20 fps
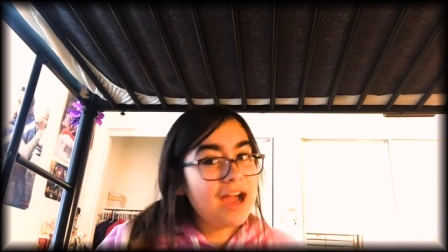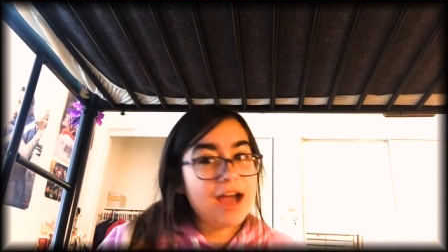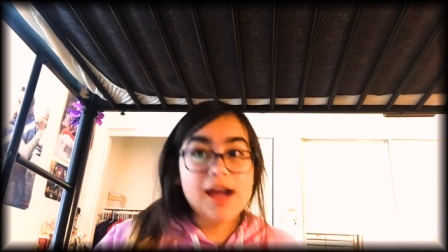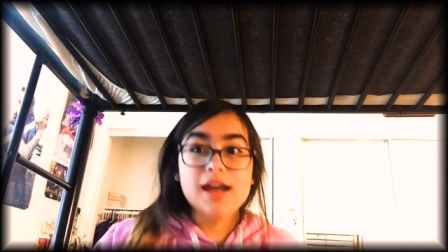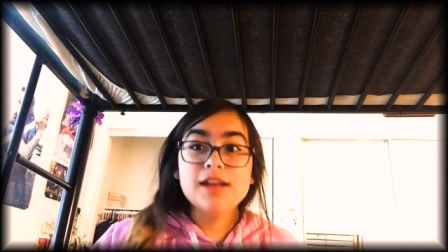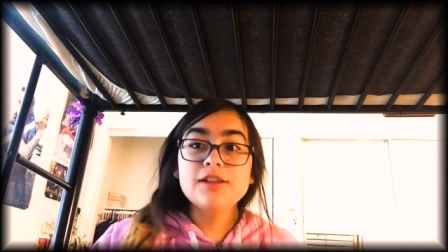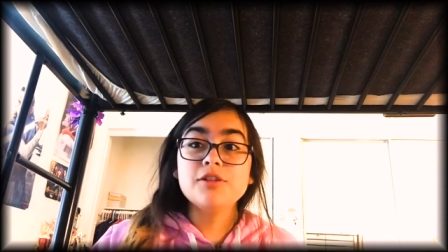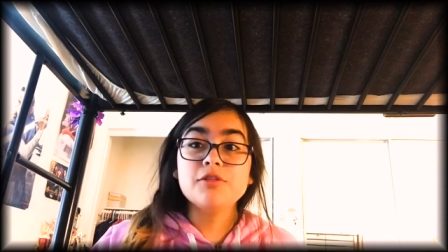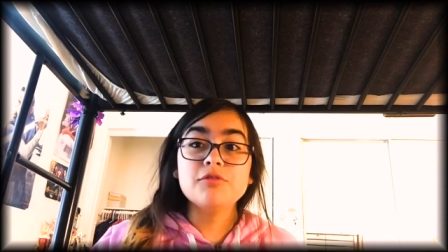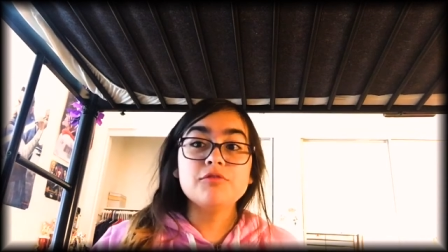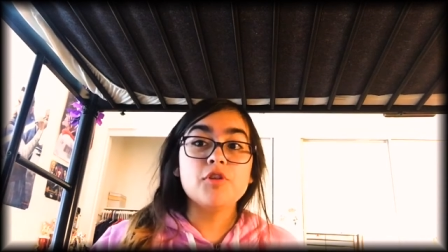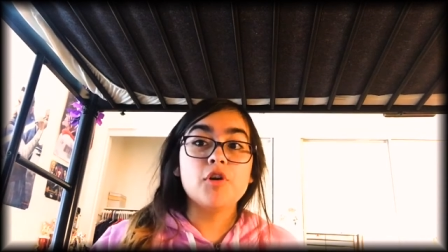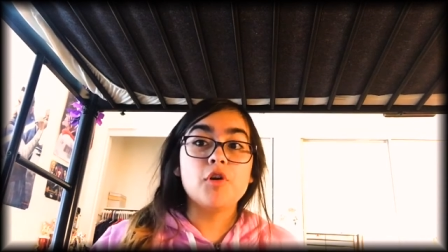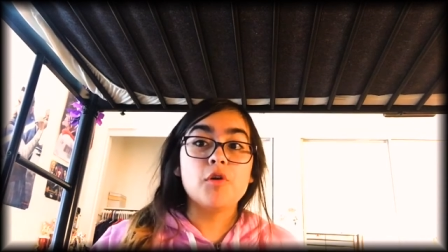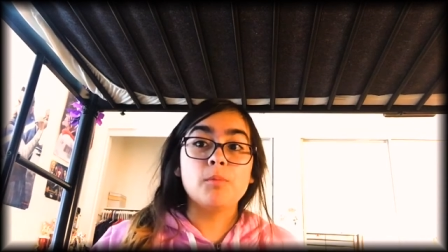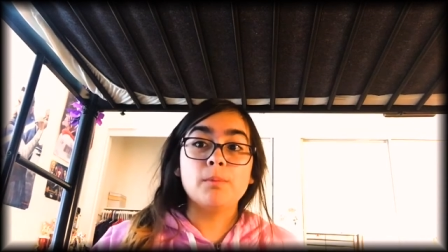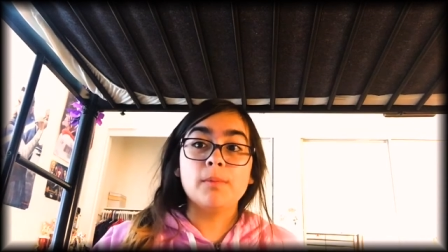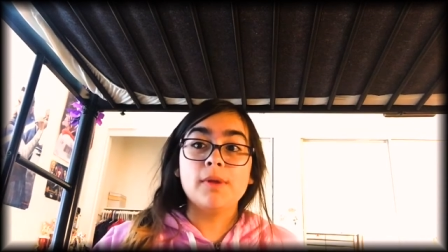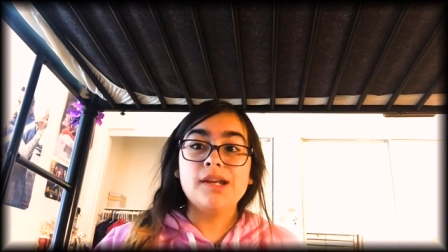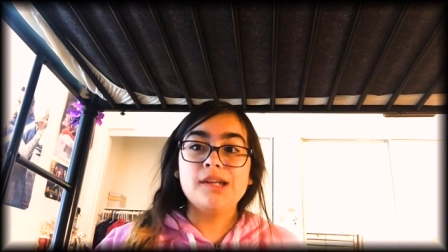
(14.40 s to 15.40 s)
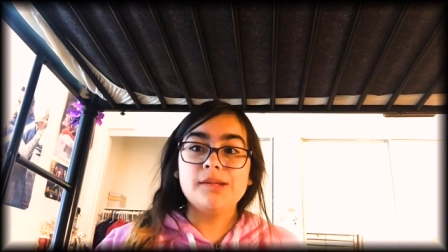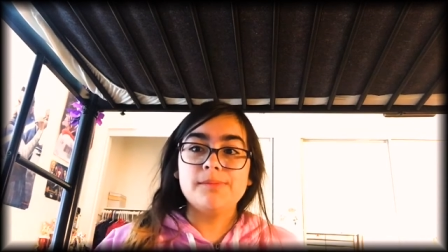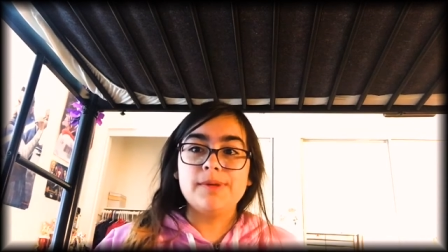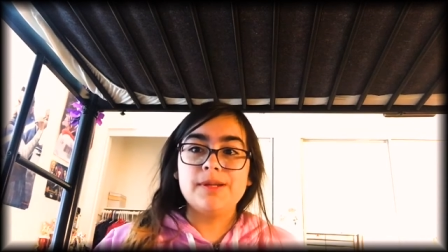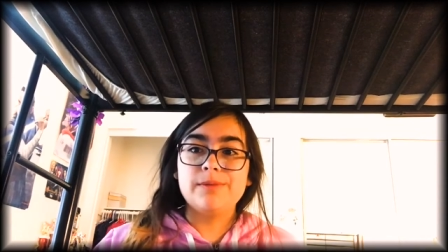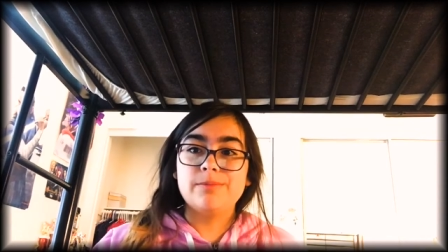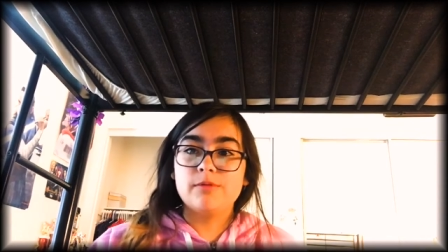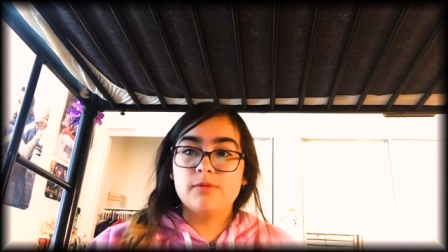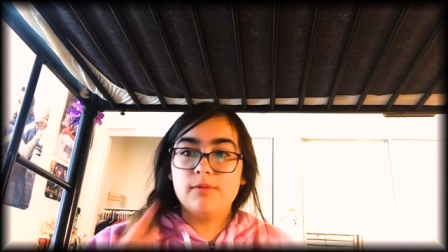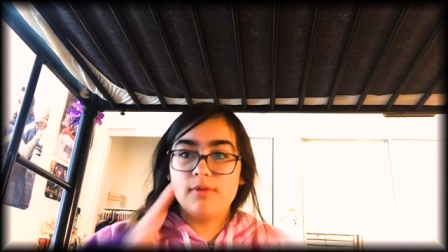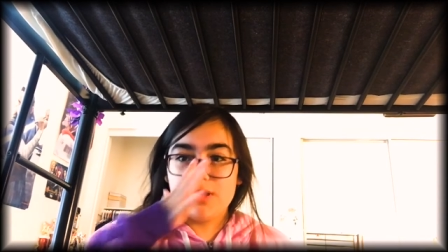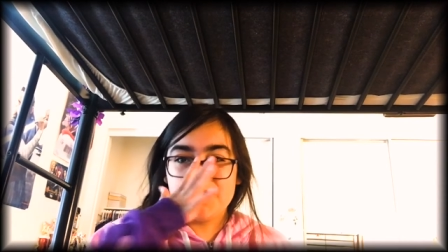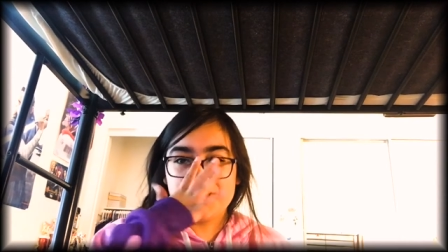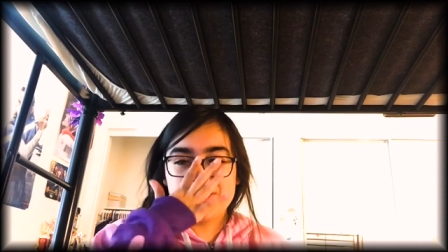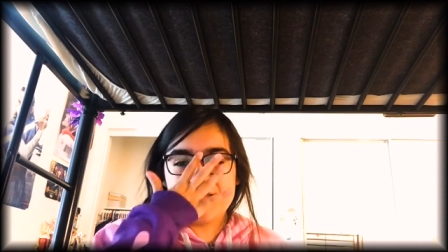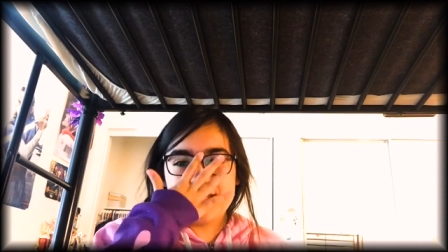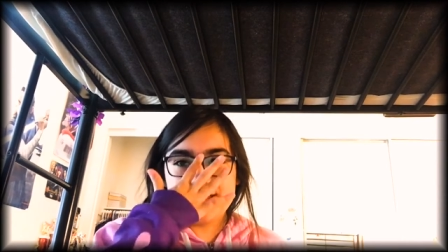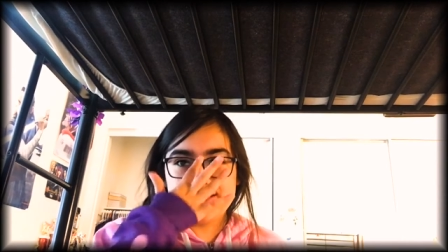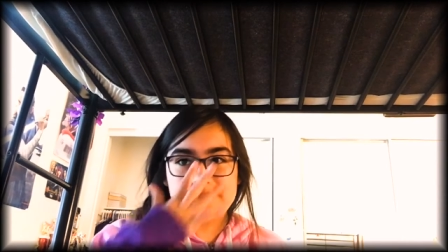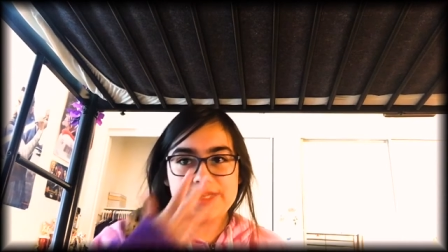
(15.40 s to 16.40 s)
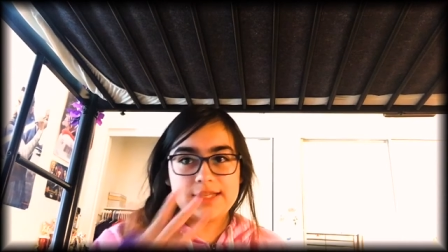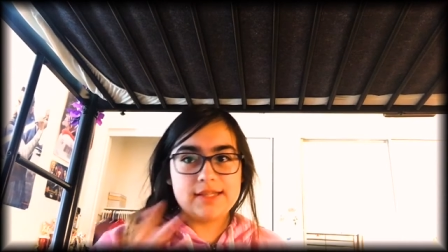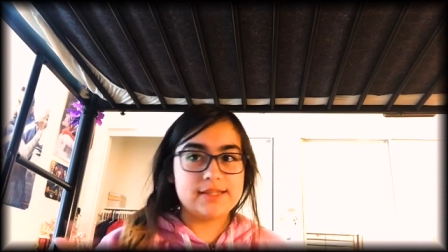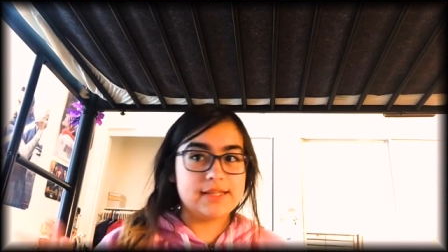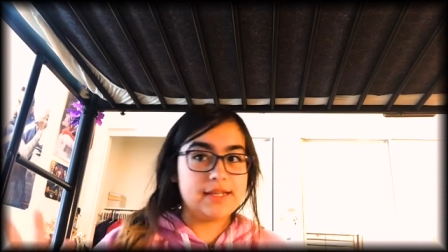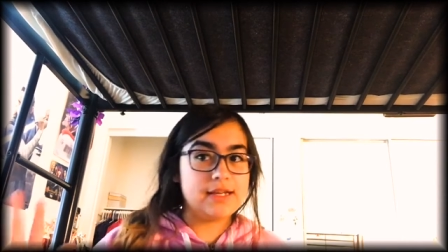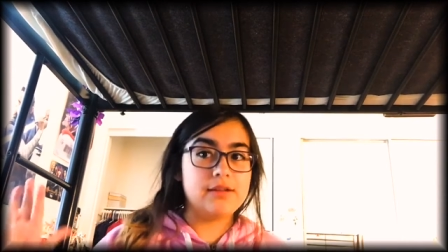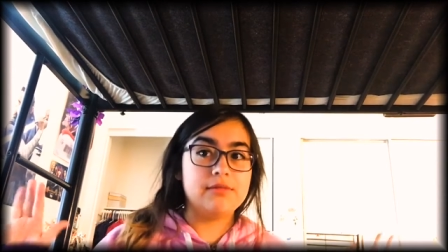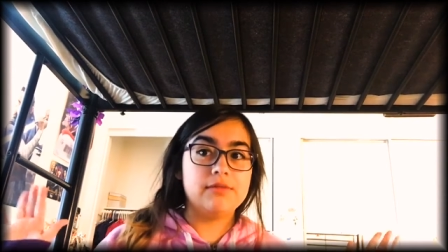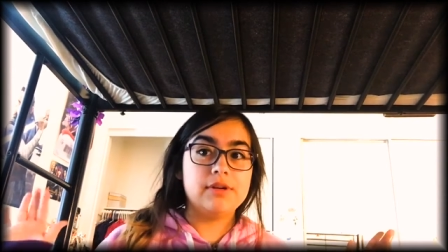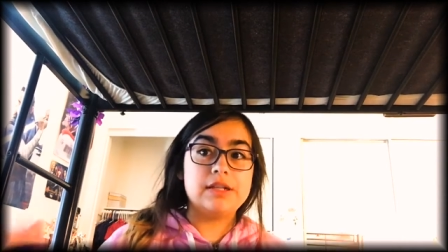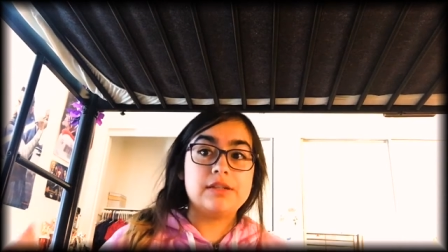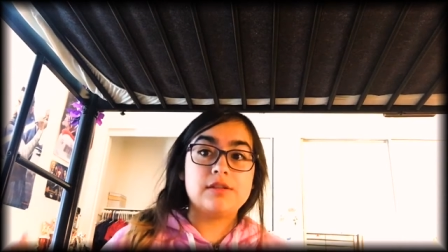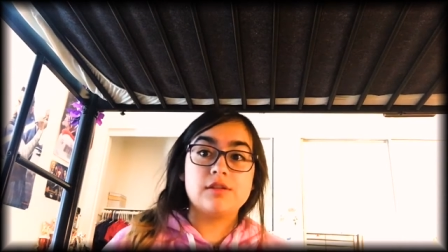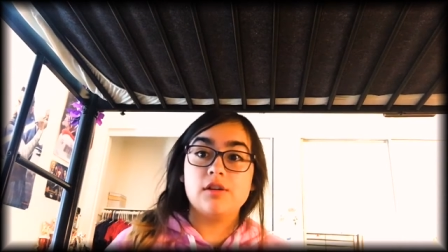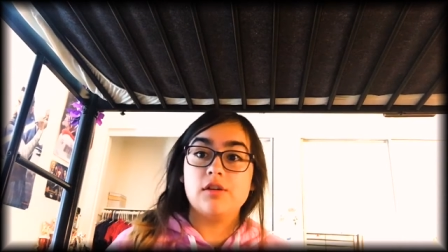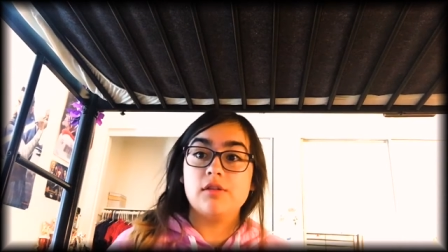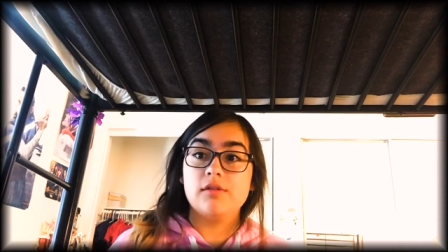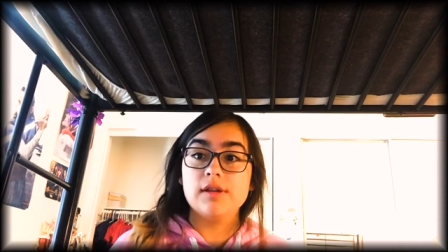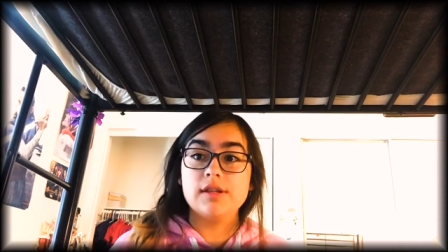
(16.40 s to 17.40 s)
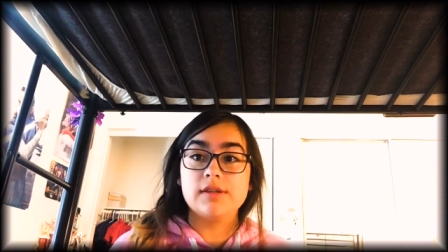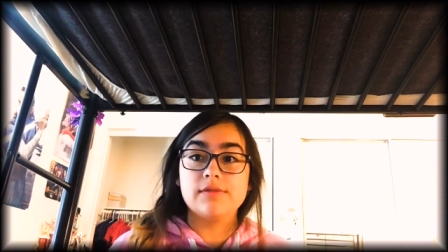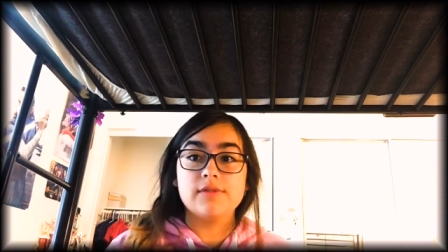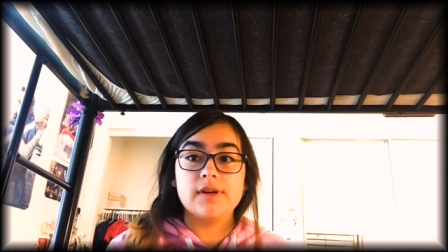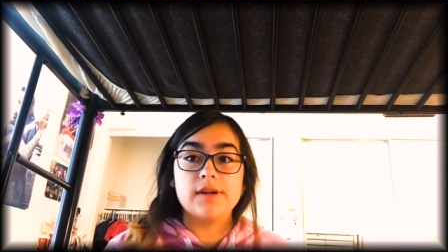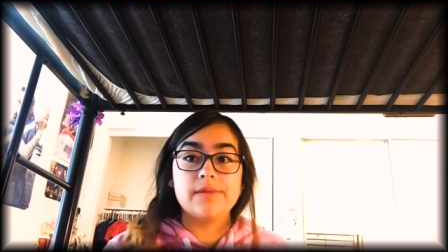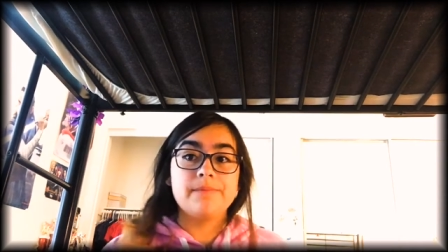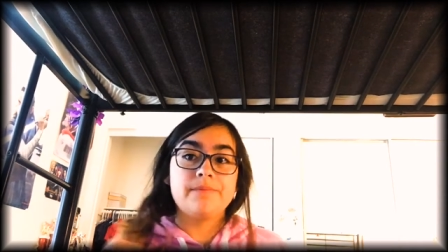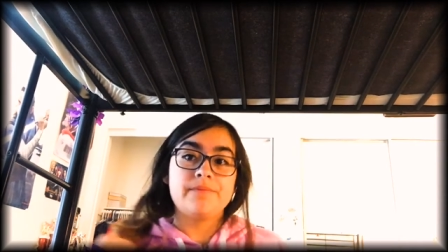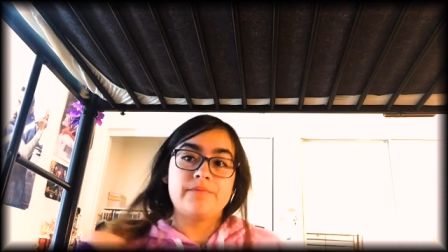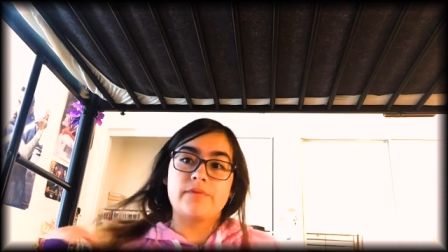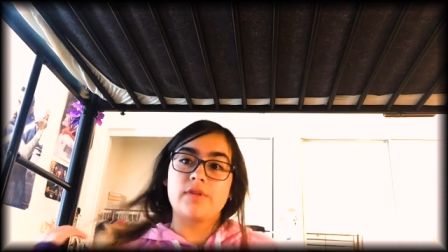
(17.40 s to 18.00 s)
I don't know many people watch these things anyway, so it's fine.